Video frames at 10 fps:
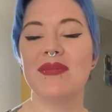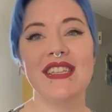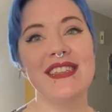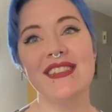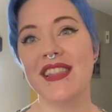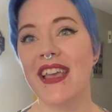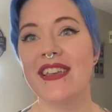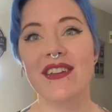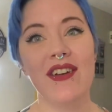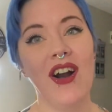Please
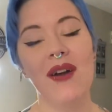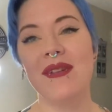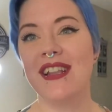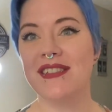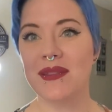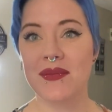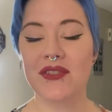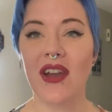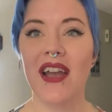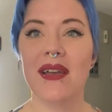like, comment, and
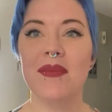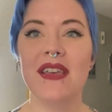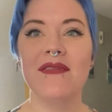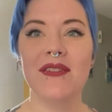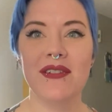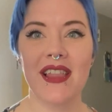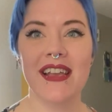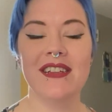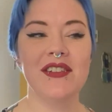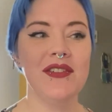subscribe if you'd
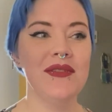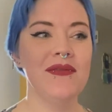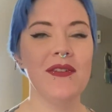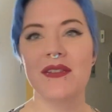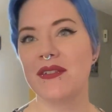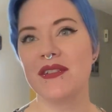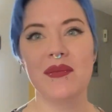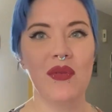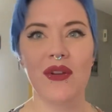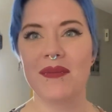like to further
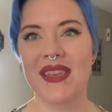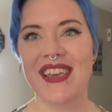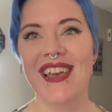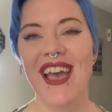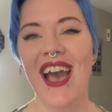support me.